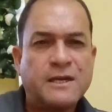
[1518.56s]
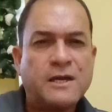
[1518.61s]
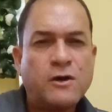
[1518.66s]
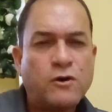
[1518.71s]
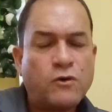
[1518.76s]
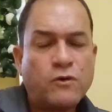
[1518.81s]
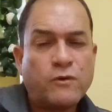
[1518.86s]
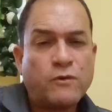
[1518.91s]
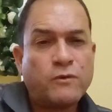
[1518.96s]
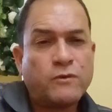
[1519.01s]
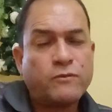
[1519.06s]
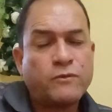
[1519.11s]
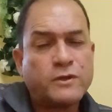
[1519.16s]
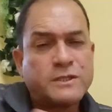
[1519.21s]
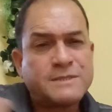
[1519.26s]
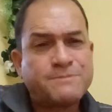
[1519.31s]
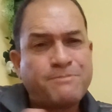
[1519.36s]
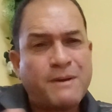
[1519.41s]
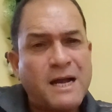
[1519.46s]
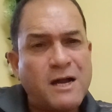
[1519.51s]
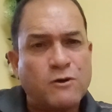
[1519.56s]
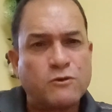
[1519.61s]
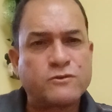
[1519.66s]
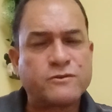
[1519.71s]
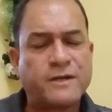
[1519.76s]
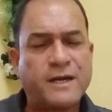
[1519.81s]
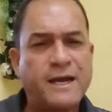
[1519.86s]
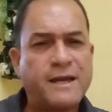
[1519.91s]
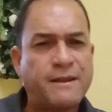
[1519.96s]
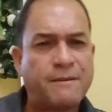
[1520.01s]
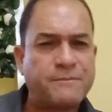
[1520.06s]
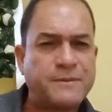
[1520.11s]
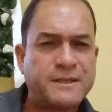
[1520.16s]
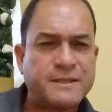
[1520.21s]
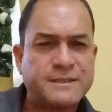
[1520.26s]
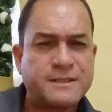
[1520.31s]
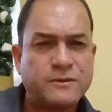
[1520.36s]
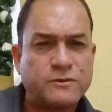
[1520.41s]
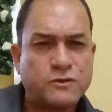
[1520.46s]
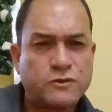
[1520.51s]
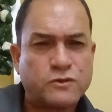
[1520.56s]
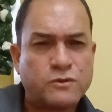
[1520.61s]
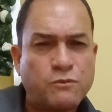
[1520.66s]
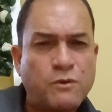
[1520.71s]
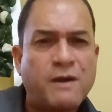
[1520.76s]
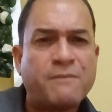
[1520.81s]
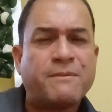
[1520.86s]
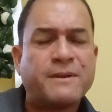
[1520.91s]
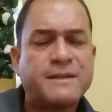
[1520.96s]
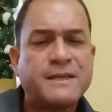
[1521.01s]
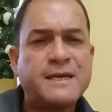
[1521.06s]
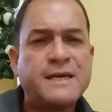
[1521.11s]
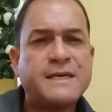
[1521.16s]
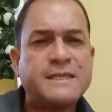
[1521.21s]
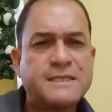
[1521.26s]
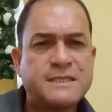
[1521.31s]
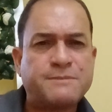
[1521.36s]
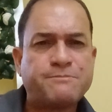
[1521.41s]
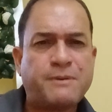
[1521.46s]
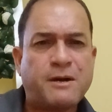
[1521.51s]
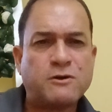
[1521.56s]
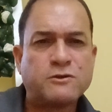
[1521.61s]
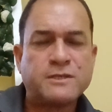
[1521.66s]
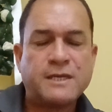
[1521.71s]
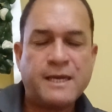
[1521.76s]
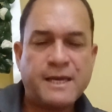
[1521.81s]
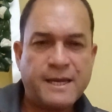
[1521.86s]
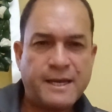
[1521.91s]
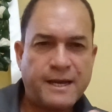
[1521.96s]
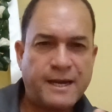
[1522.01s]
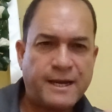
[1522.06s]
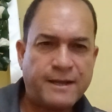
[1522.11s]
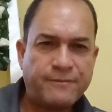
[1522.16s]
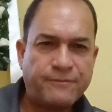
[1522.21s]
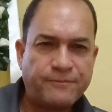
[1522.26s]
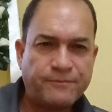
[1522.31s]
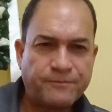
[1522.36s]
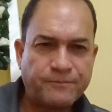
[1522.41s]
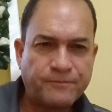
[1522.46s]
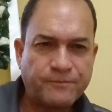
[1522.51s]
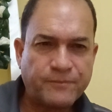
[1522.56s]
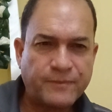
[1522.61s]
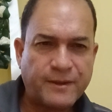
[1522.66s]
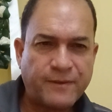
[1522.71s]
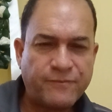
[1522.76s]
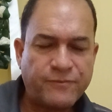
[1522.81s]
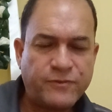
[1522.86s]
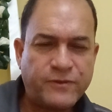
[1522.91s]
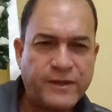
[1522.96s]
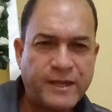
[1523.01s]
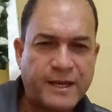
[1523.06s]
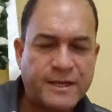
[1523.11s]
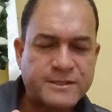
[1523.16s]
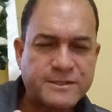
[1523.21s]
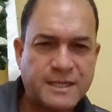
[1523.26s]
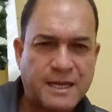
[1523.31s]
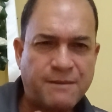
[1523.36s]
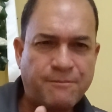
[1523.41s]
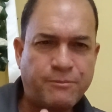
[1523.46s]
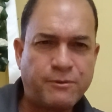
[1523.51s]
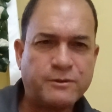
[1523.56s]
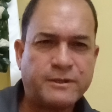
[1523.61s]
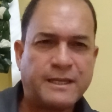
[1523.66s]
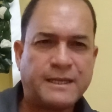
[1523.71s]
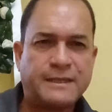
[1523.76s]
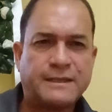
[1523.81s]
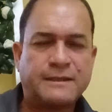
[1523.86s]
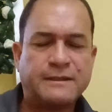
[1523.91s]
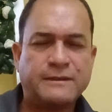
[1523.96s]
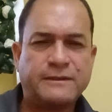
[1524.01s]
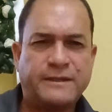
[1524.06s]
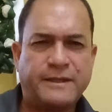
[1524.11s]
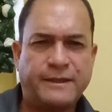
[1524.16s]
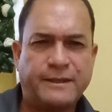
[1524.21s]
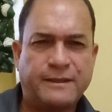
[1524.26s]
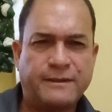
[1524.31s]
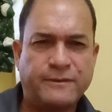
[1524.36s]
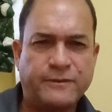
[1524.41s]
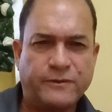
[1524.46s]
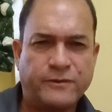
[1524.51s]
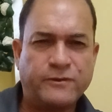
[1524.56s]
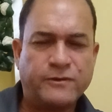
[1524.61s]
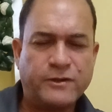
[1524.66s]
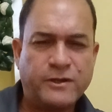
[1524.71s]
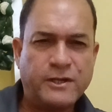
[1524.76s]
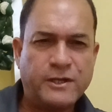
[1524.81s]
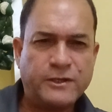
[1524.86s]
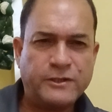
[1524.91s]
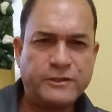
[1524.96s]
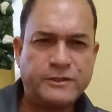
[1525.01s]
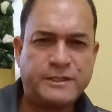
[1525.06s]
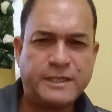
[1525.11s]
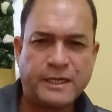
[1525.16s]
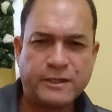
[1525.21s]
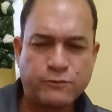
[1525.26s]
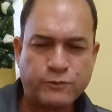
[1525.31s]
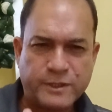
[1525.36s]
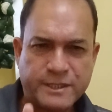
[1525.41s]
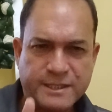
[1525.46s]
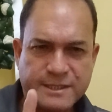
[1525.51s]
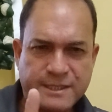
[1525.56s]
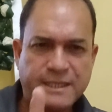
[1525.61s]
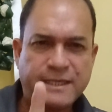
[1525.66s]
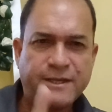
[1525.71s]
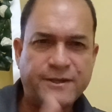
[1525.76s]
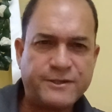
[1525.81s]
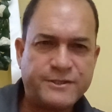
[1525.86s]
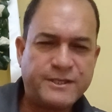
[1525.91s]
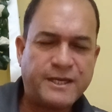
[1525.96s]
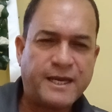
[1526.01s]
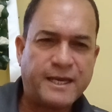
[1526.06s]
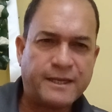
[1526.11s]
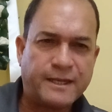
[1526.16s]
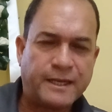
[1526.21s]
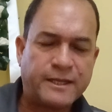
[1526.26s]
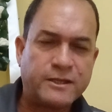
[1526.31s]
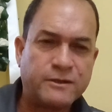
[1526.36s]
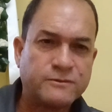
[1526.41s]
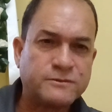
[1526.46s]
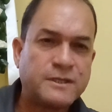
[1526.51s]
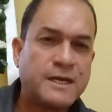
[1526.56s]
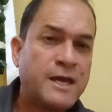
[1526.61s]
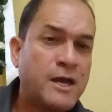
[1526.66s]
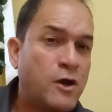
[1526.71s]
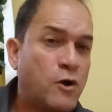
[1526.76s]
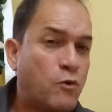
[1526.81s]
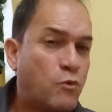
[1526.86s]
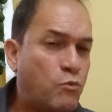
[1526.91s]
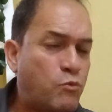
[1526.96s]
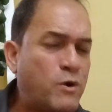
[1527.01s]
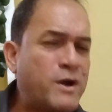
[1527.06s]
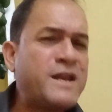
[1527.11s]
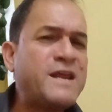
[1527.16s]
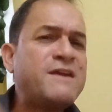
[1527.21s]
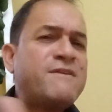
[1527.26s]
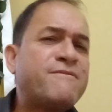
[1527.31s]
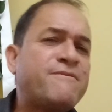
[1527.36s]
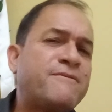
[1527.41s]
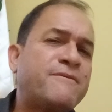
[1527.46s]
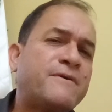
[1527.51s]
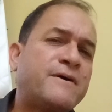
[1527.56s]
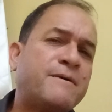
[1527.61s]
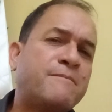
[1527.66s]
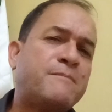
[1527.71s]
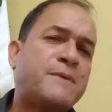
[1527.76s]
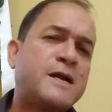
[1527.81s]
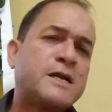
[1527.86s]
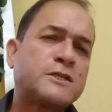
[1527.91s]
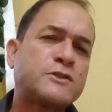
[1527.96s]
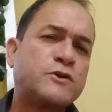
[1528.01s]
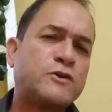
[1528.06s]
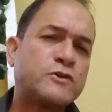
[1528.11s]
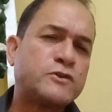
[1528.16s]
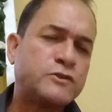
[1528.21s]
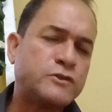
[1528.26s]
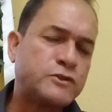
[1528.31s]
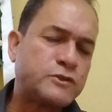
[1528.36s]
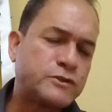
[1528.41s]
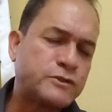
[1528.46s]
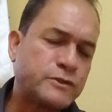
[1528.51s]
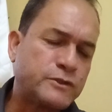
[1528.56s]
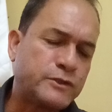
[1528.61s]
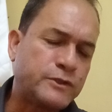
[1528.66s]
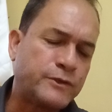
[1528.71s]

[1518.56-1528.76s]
or the spouse. Right? I'm not saying just the wife, but the spouse. And the example that we see in Jane and Jones. What if Mark Thornton's